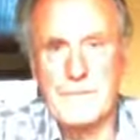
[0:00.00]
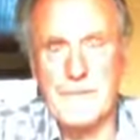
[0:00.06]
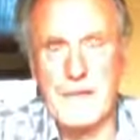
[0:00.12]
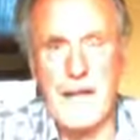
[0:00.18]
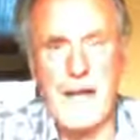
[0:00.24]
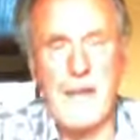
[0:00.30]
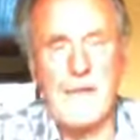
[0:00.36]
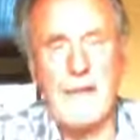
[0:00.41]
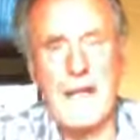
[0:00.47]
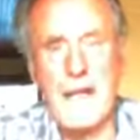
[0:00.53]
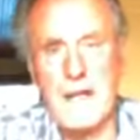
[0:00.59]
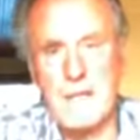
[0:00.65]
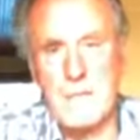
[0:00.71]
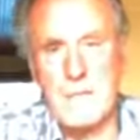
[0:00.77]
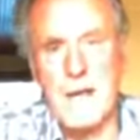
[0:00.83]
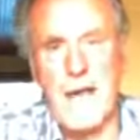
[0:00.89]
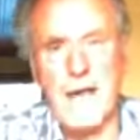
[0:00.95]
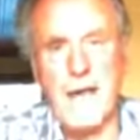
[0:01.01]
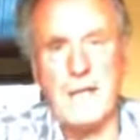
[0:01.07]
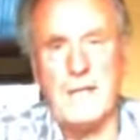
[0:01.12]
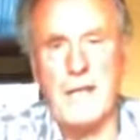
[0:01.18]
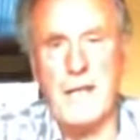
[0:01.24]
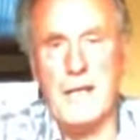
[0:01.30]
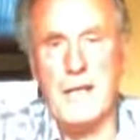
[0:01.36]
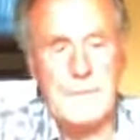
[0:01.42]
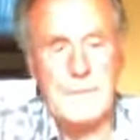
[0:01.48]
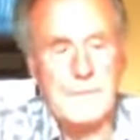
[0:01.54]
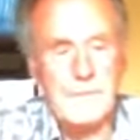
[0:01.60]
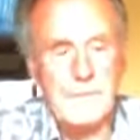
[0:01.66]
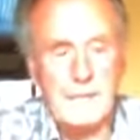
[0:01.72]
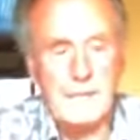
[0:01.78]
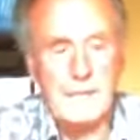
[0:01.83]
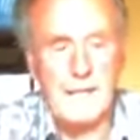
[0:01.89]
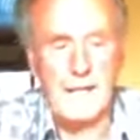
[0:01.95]
The heavy end's behind you,
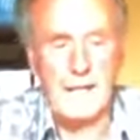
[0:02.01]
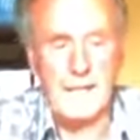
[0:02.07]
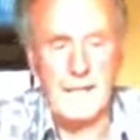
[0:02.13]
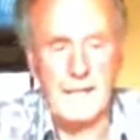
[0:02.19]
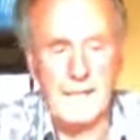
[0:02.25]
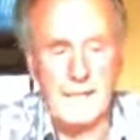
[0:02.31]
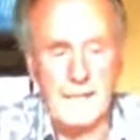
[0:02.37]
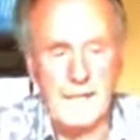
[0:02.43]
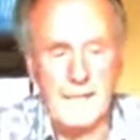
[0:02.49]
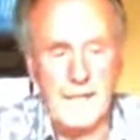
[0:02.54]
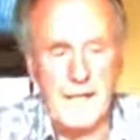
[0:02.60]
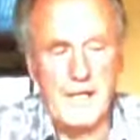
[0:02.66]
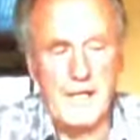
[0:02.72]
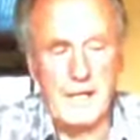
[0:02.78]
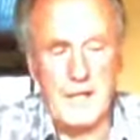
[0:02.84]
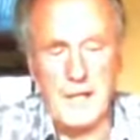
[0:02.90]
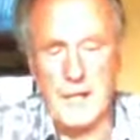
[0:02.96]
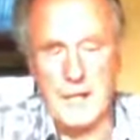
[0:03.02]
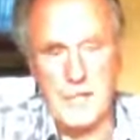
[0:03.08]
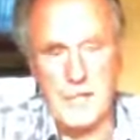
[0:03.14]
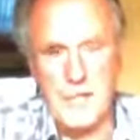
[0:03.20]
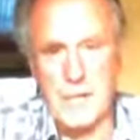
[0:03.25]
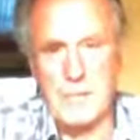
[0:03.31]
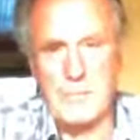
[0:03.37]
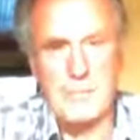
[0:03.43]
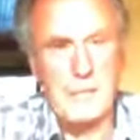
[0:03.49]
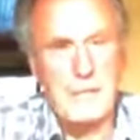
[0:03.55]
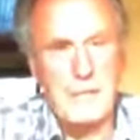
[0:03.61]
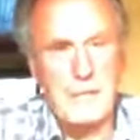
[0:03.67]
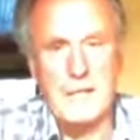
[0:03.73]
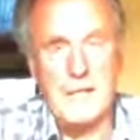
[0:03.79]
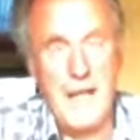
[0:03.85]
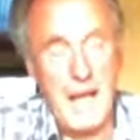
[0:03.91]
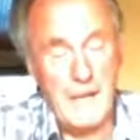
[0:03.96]
and if things get out of shape,
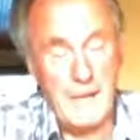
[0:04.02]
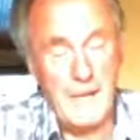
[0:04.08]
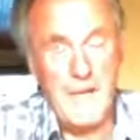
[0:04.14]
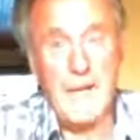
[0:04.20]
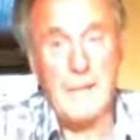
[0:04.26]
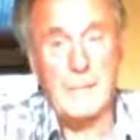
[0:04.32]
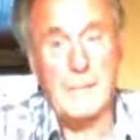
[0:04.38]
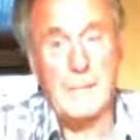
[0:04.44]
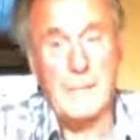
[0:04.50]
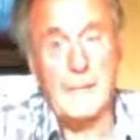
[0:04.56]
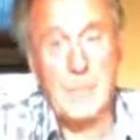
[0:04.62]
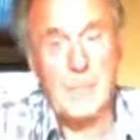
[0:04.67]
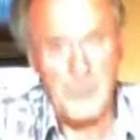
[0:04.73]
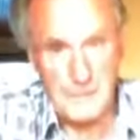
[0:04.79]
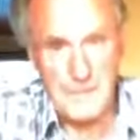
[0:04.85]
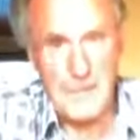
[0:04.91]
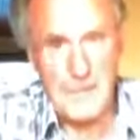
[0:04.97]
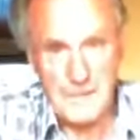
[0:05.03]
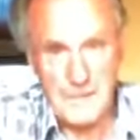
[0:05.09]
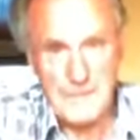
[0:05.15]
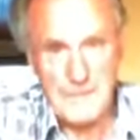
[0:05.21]
the heavy end will be in front of you.